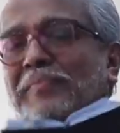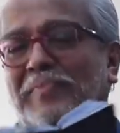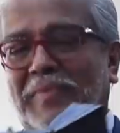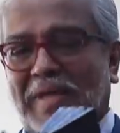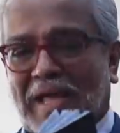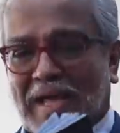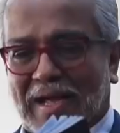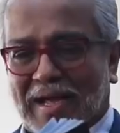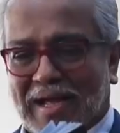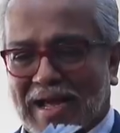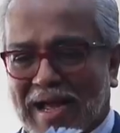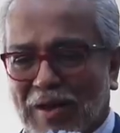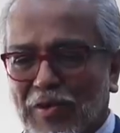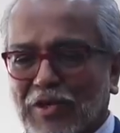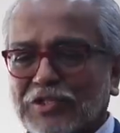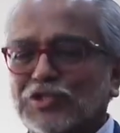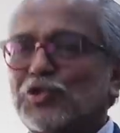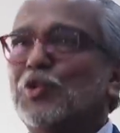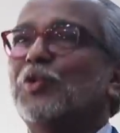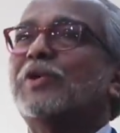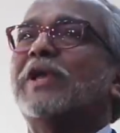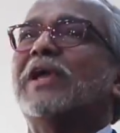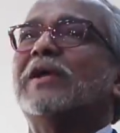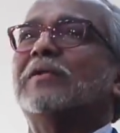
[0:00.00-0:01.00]
Uh, I
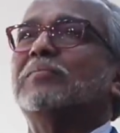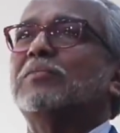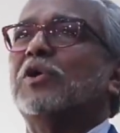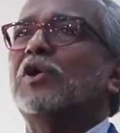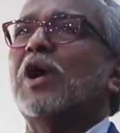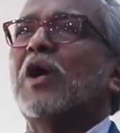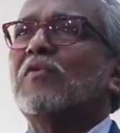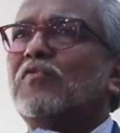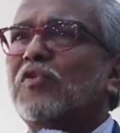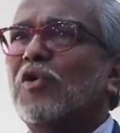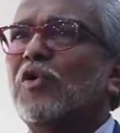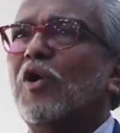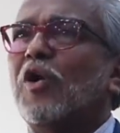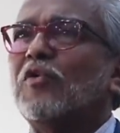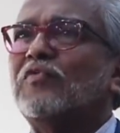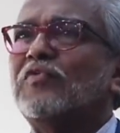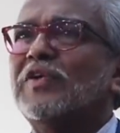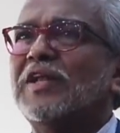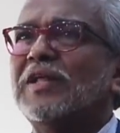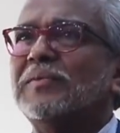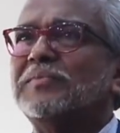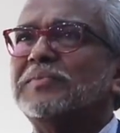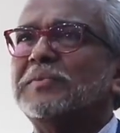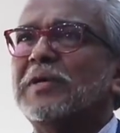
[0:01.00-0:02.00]
was looking, because I forgot
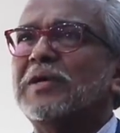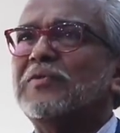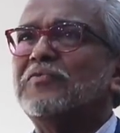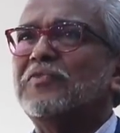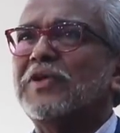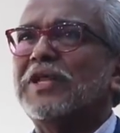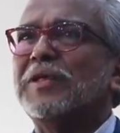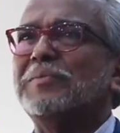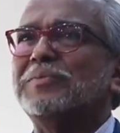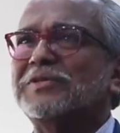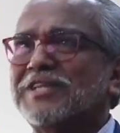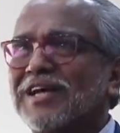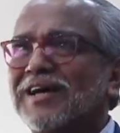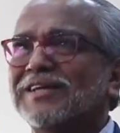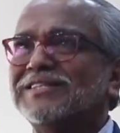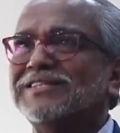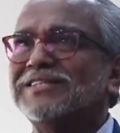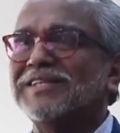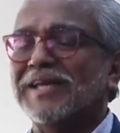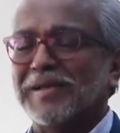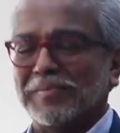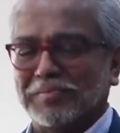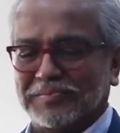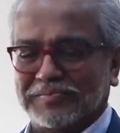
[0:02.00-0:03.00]
Philip, Philip
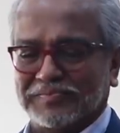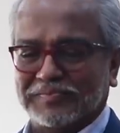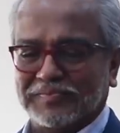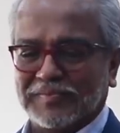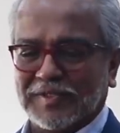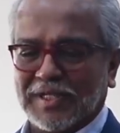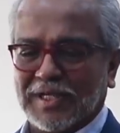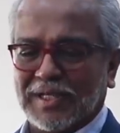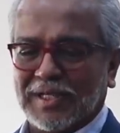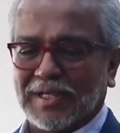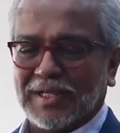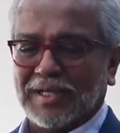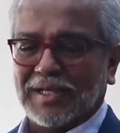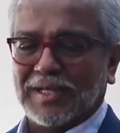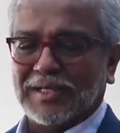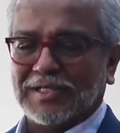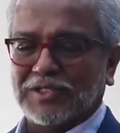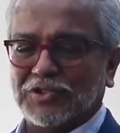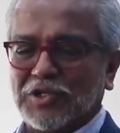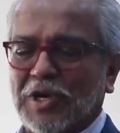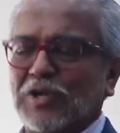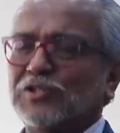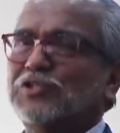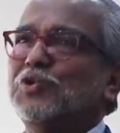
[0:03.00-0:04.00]
Kirsch's name.
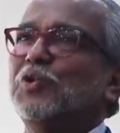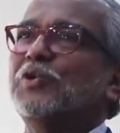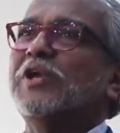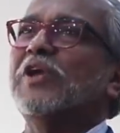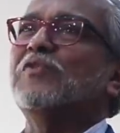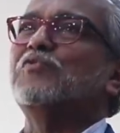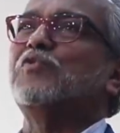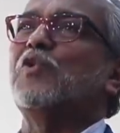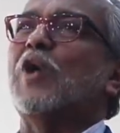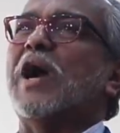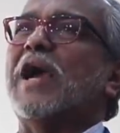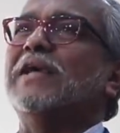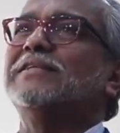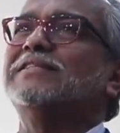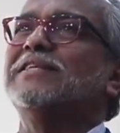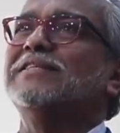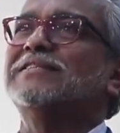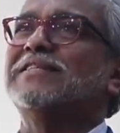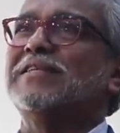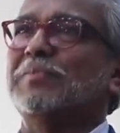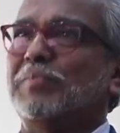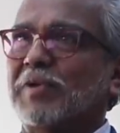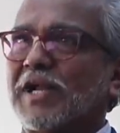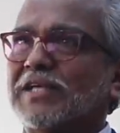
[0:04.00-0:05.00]
So I was looking for
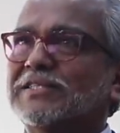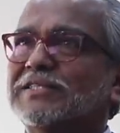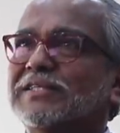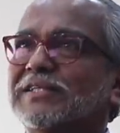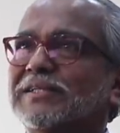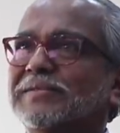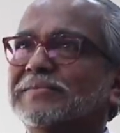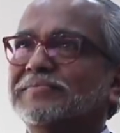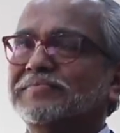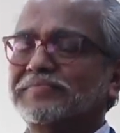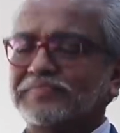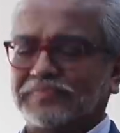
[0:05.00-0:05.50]
ICC president.